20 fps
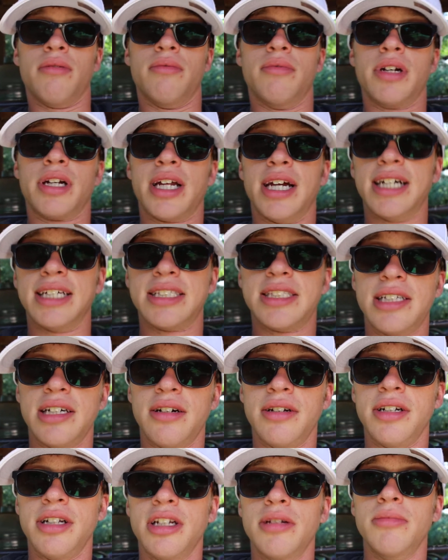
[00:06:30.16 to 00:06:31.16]
When God's
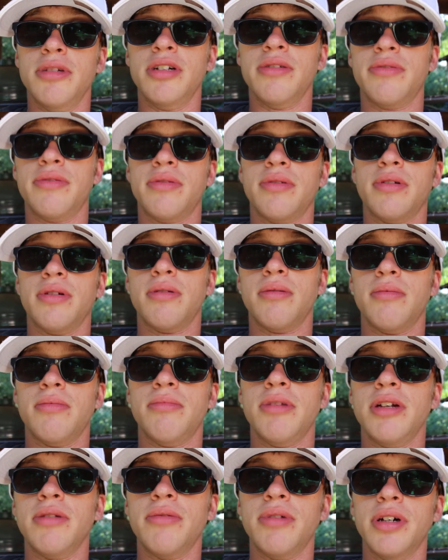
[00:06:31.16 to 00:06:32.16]
telling you to move,
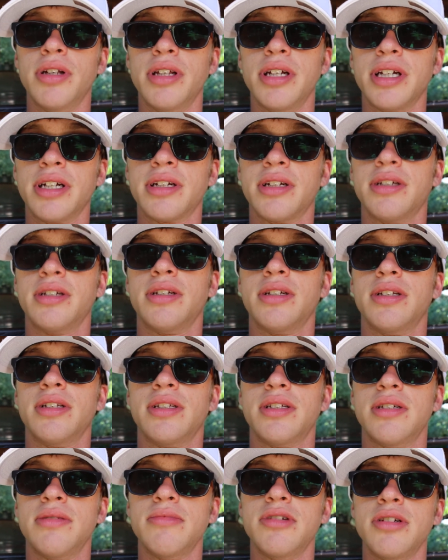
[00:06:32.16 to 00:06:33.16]
be willing
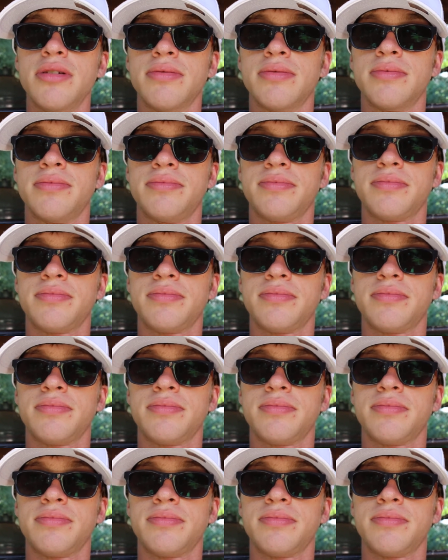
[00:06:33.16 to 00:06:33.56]
to move.